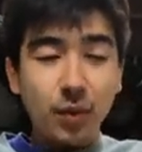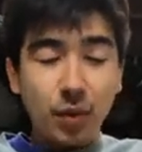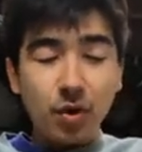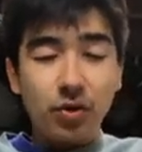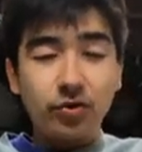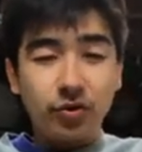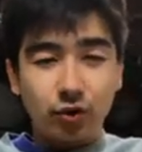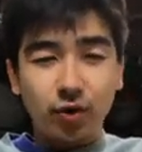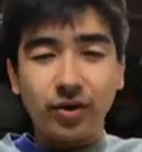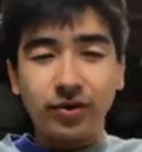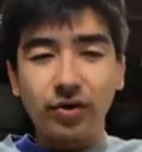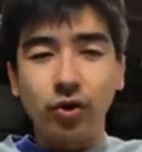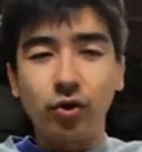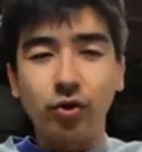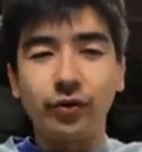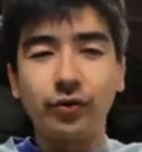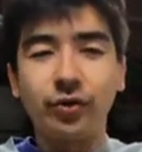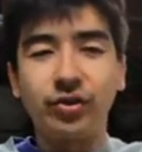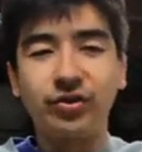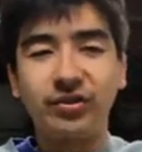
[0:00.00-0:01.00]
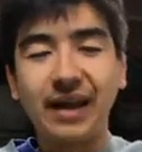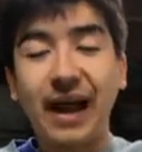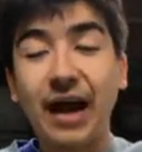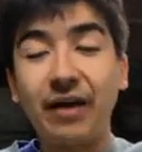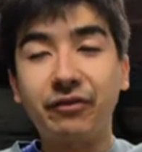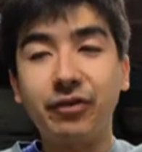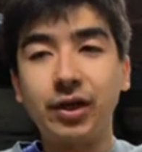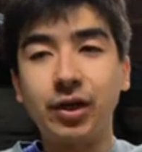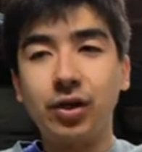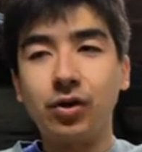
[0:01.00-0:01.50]
stress out over
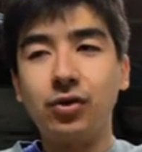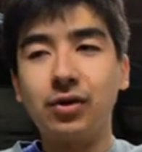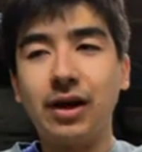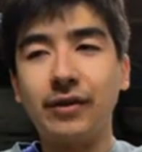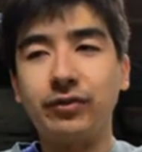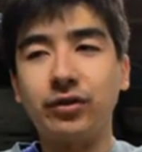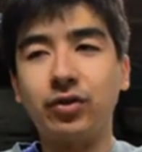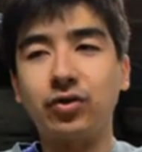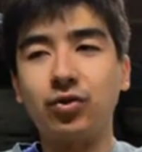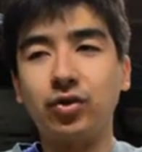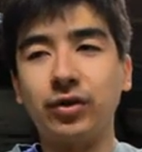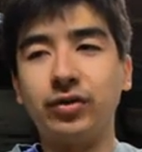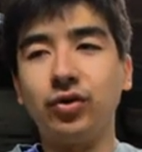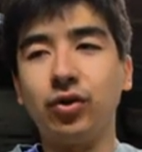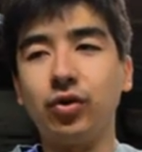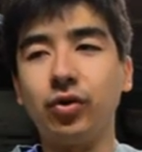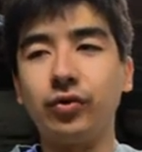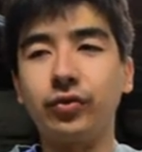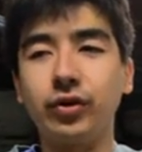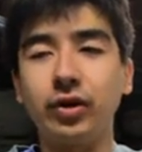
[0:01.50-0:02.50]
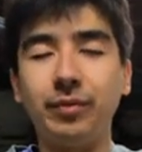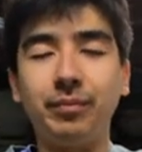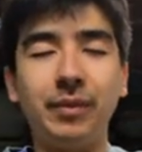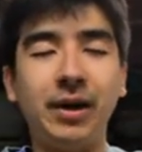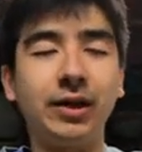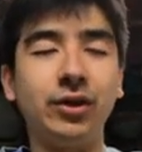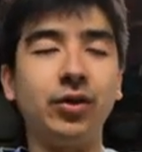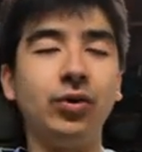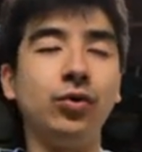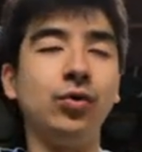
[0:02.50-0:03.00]
staffing. You don't have to stress out over the
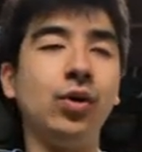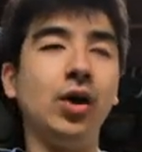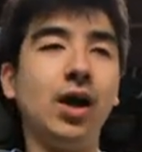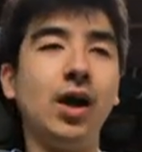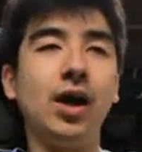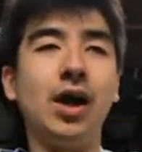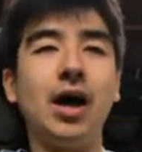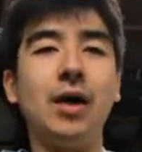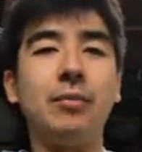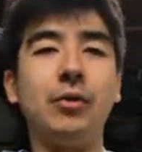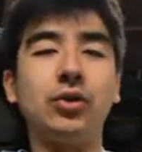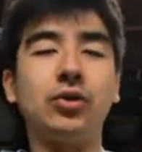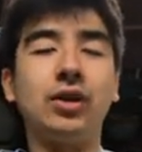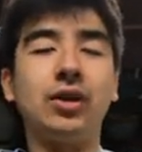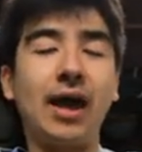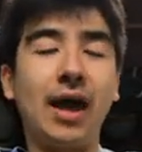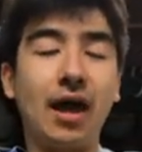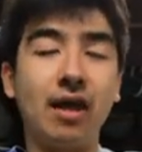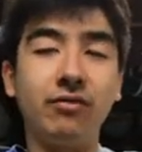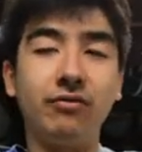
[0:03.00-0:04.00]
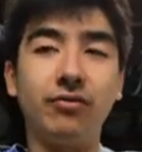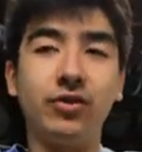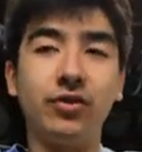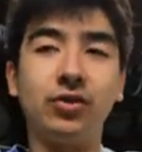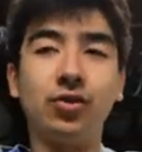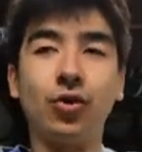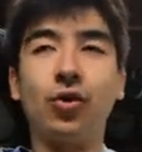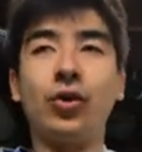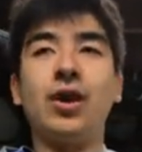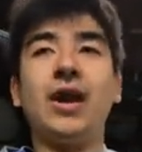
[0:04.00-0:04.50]
menu, about the
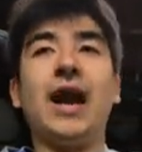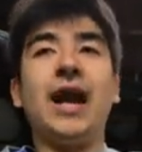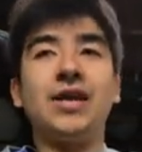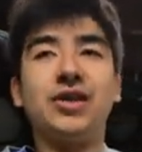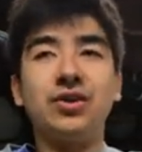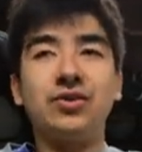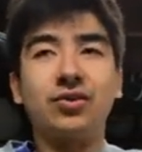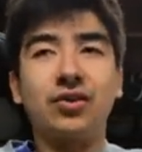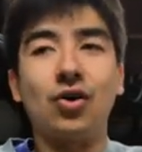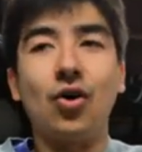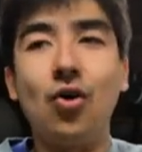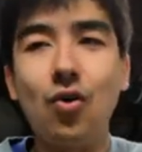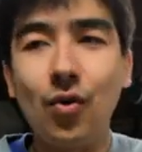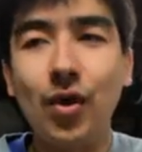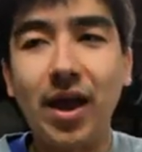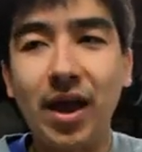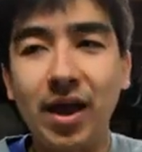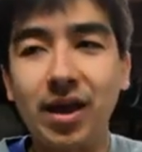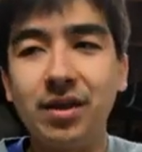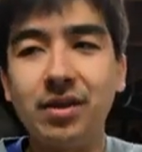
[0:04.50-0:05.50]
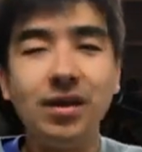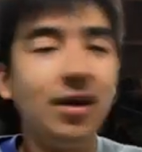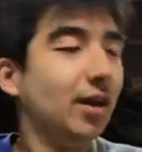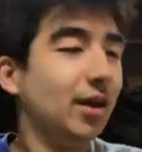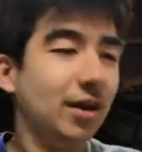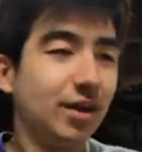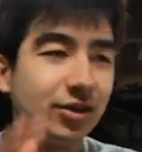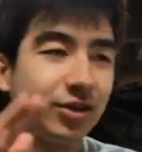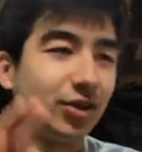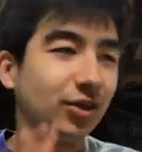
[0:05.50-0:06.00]
inventory. I just go in,
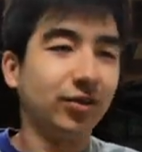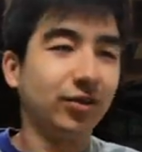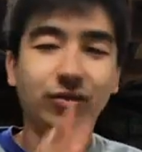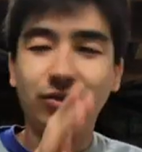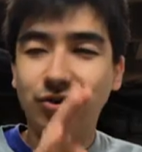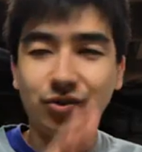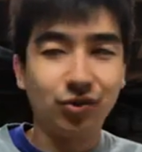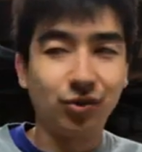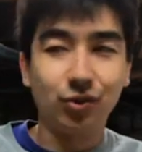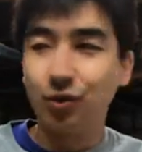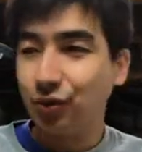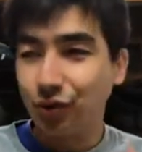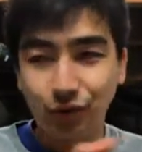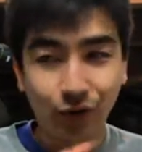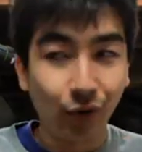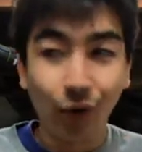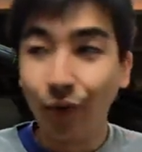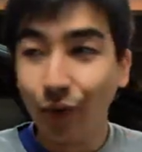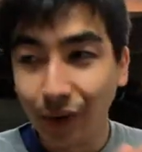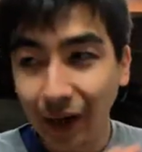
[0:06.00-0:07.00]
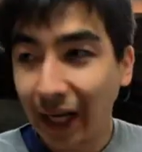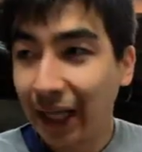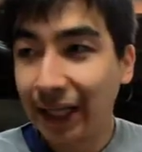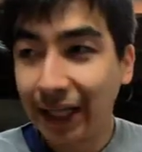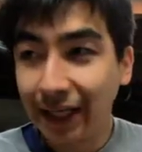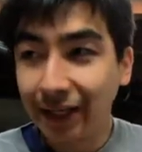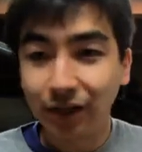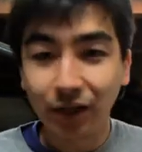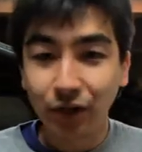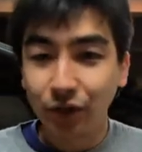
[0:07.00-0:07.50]
just do what I
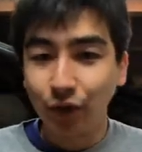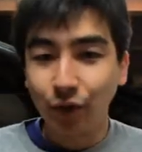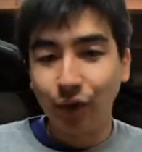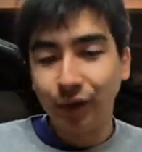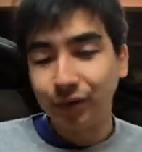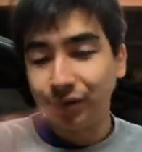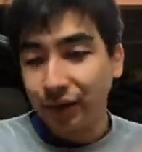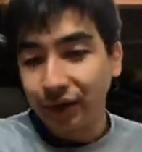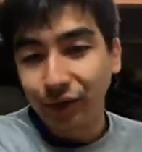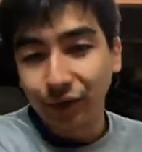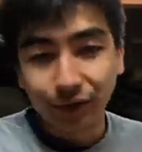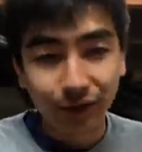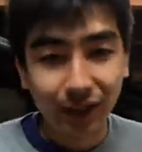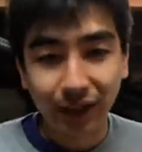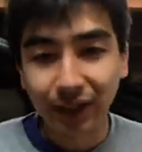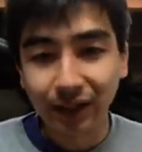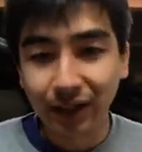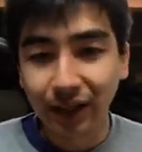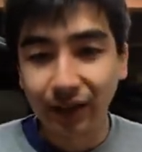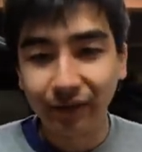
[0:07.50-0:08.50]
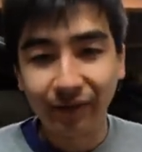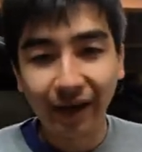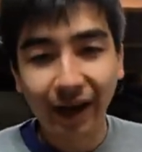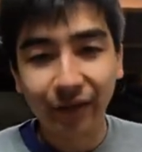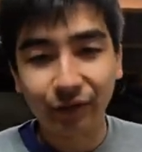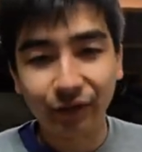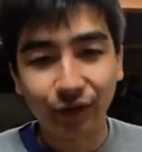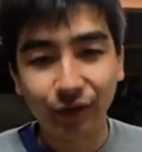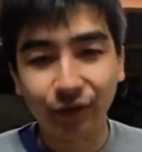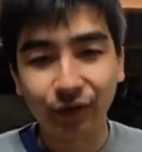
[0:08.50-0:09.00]
need to do and literally leave
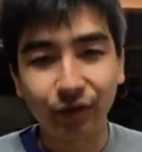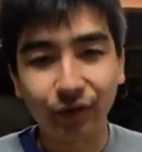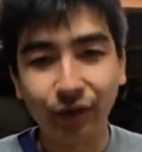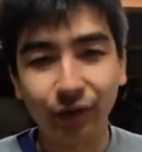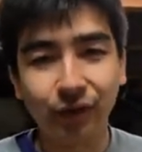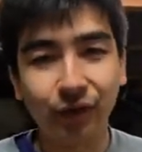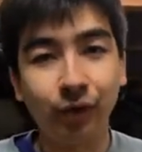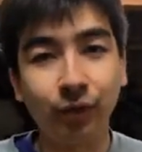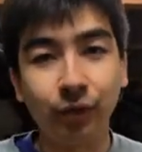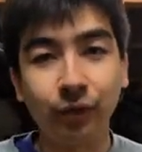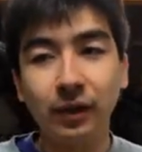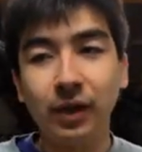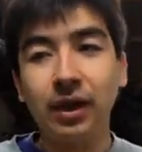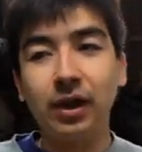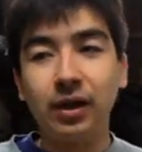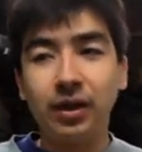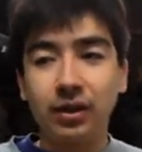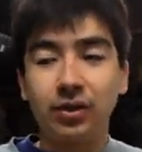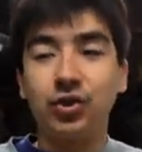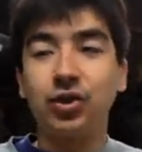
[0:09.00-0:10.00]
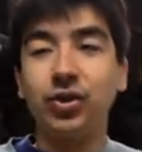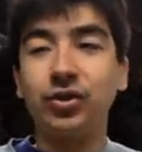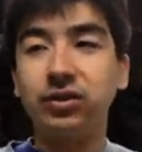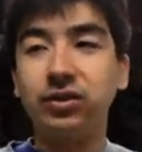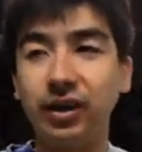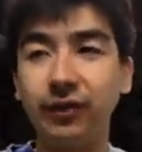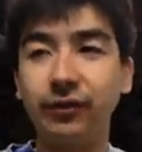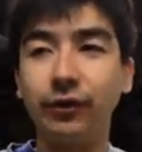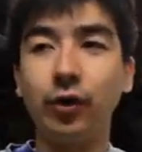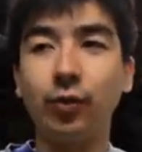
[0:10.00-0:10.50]
after. So, you know, you just
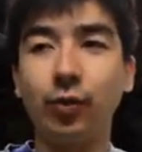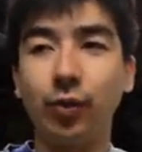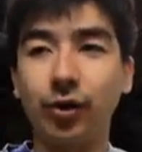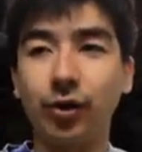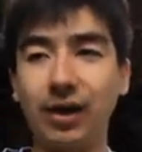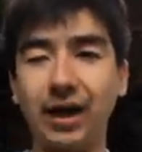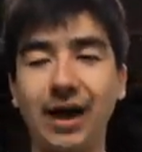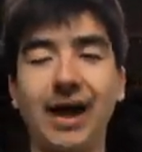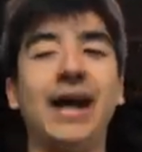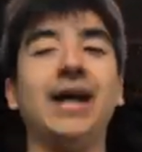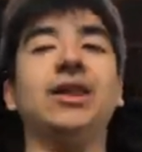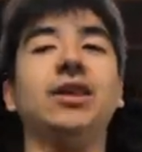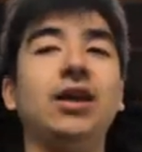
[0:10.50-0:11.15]
leave your work at